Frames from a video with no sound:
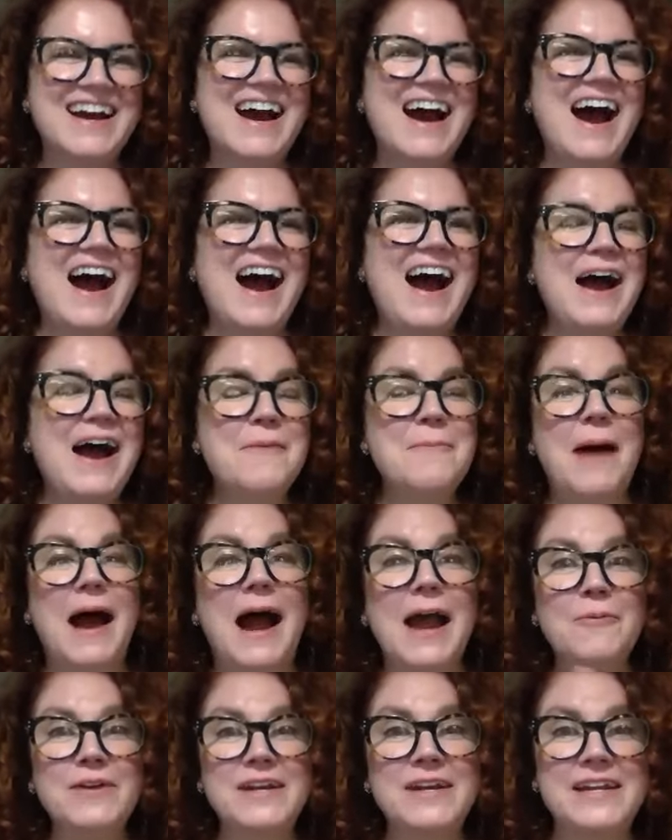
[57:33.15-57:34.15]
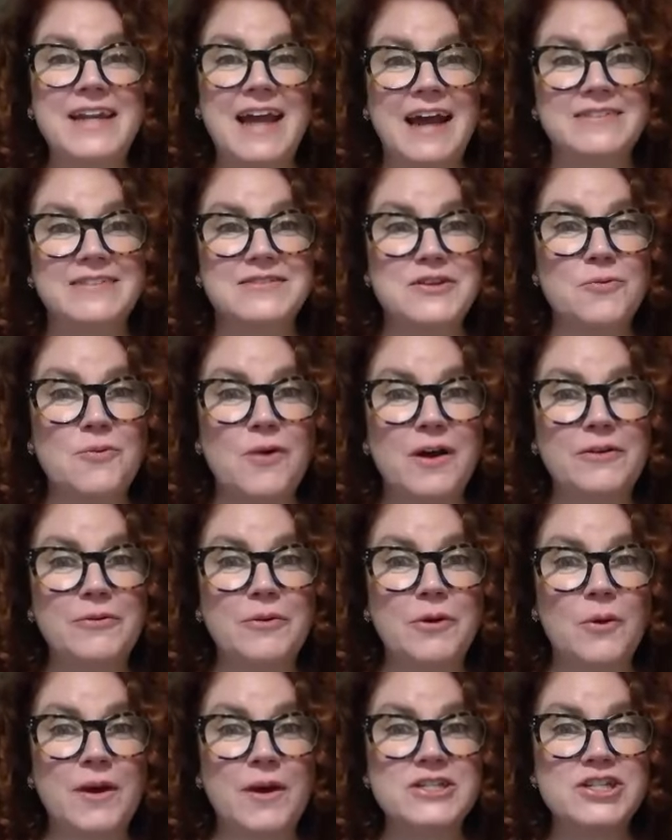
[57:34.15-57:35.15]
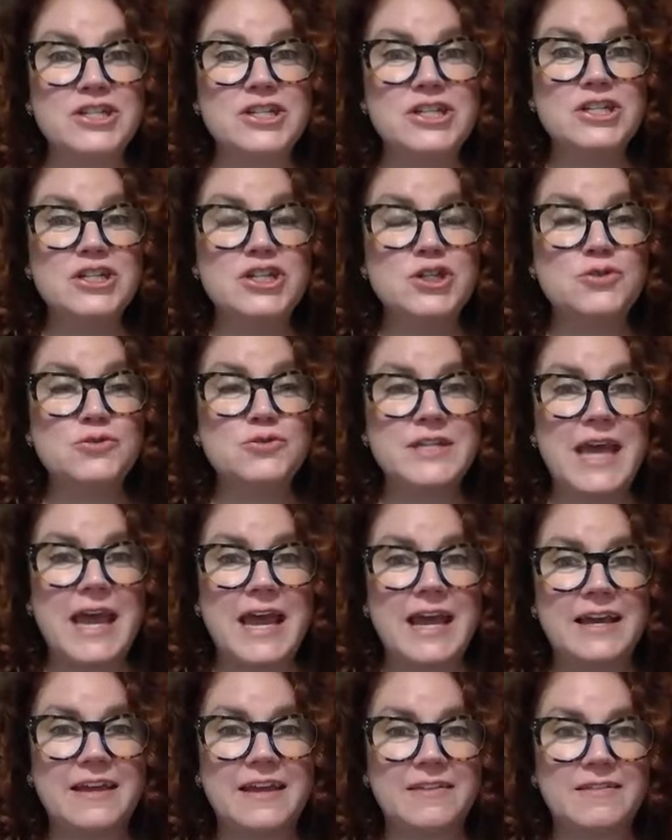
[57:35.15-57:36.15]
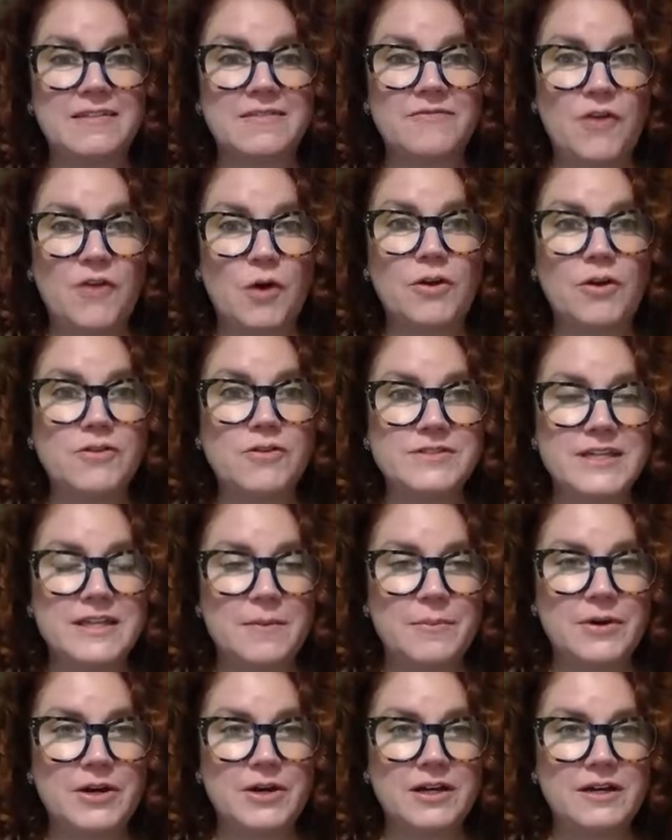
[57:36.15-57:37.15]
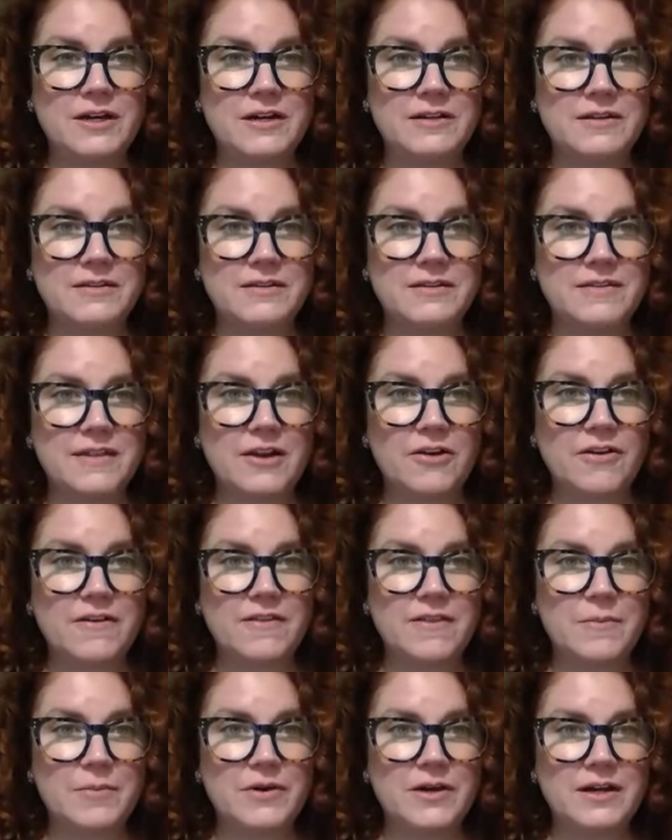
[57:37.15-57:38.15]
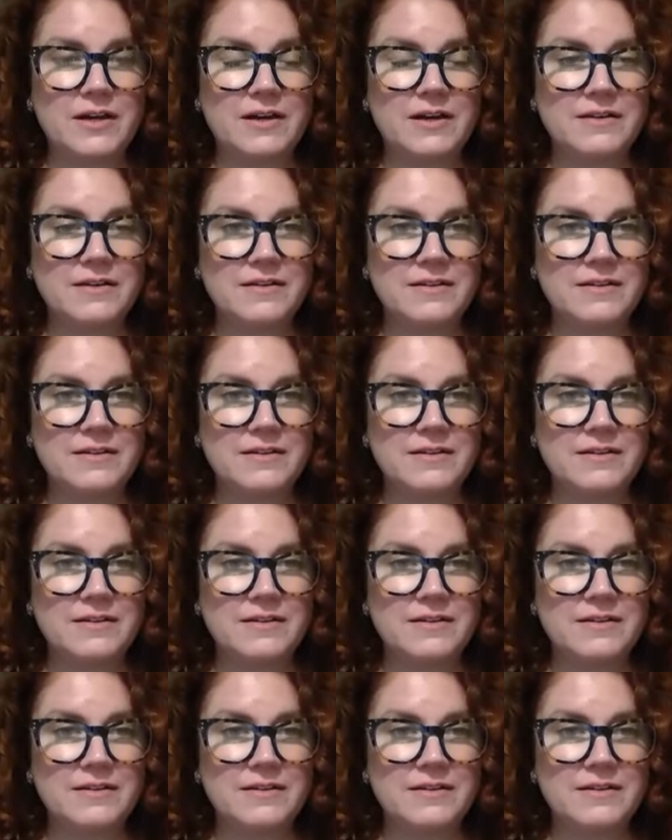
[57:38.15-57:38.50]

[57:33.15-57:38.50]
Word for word: Um, I wanted to ask you one quick question. Did you take photos in the book that are in the book?